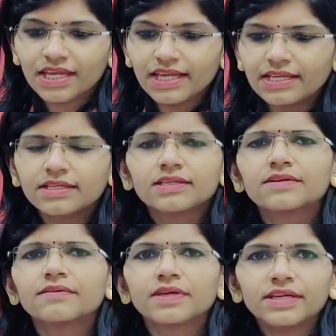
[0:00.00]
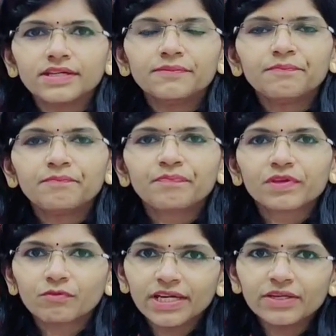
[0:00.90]
And here
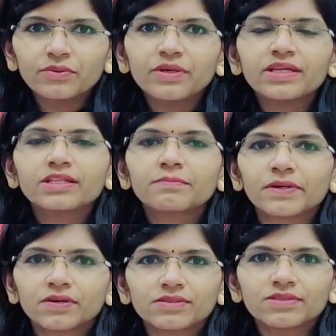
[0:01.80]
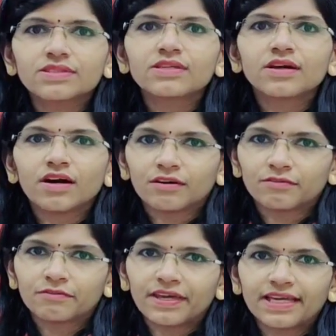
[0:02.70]
we are doing the processing of
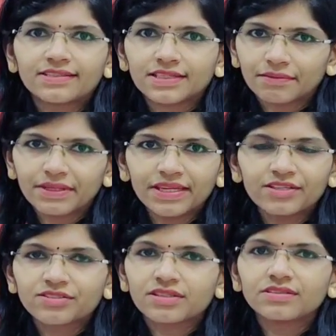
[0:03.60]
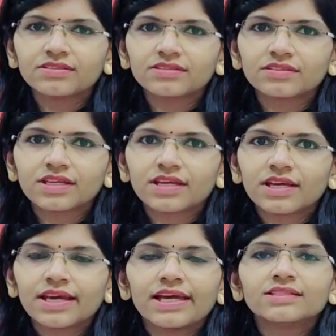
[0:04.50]
examinations
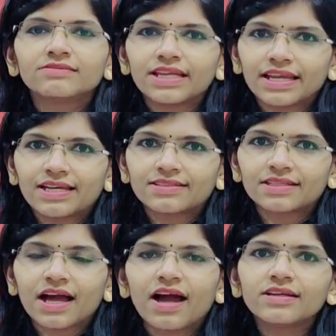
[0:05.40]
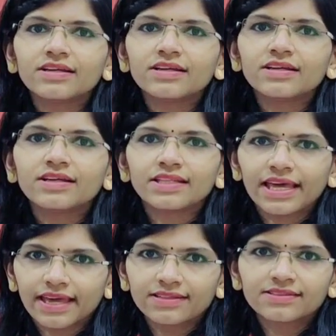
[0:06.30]
as well as until
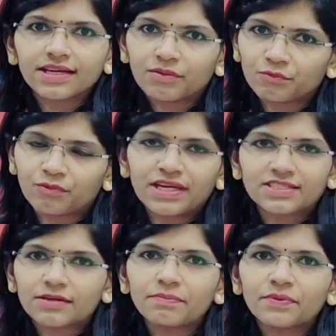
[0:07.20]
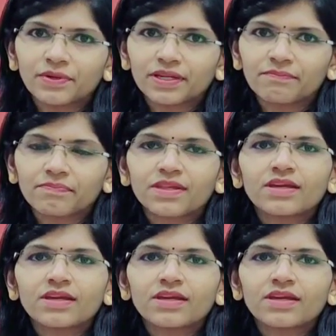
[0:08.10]
the exam we are supporting.